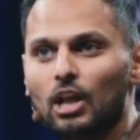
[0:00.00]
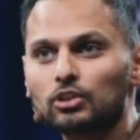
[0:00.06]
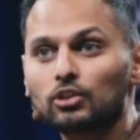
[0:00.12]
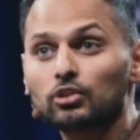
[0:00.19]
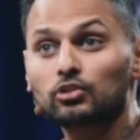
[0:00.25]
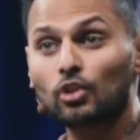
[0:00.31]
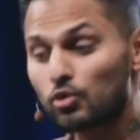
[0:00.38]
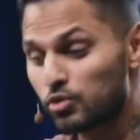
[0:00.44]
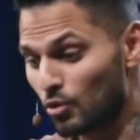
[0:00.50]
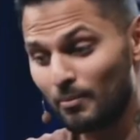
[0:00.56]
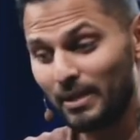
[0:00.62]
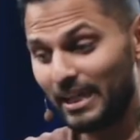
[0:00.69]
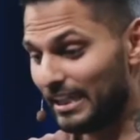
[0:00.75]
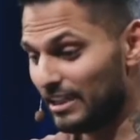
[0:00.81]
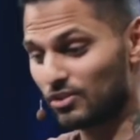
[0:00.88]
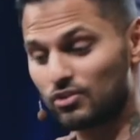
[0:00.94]
So social
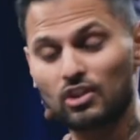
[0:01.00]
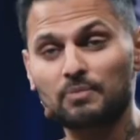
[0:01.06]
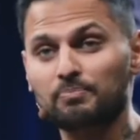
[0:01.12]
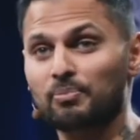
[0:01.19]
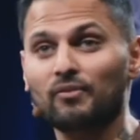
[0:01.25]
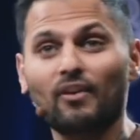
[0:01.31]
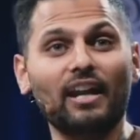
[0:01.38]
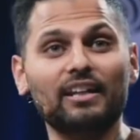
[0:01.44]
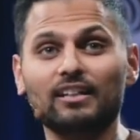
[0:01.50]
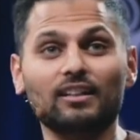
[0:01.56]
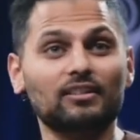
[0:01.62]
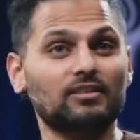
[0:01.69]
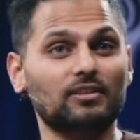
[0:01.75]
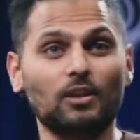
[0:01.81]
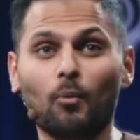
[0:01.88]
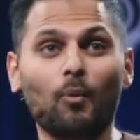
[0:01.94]
media's just provided
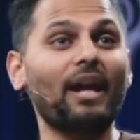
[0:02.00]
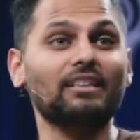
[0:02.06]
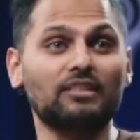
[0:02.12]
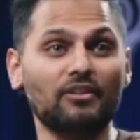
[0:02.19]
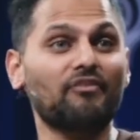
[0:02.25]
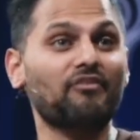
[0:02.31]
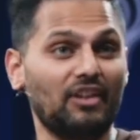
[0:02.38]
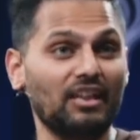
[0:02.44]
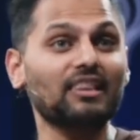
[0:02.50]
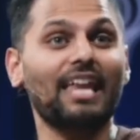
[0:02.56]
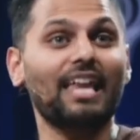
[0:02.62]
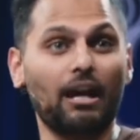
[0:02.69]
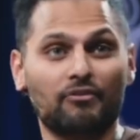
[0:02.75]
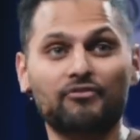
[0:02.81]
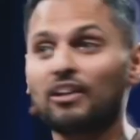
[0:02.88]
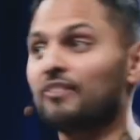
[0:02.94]
us a way to fill
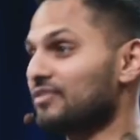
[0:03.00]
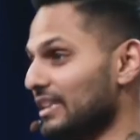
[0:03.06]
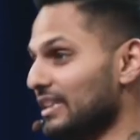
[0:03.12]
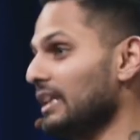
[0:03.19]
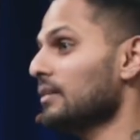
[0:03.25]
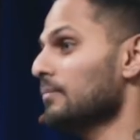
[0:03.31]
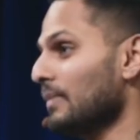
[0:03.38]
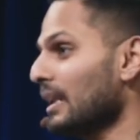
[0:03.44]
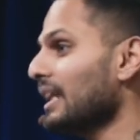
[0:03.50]
that 15